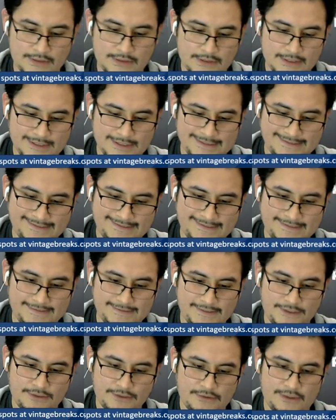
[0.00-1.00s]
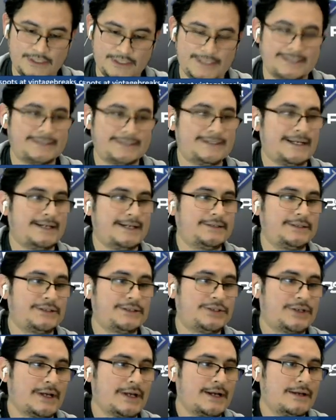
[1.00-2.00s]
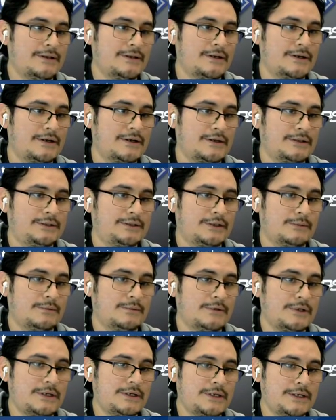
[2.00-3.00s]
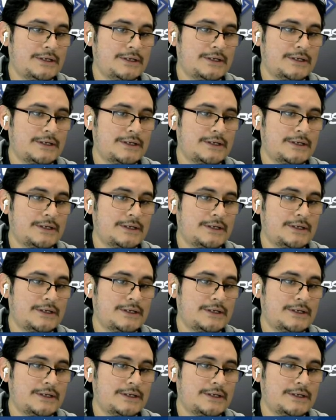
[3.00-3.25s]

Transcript: 63, Tyson Chandler, double E.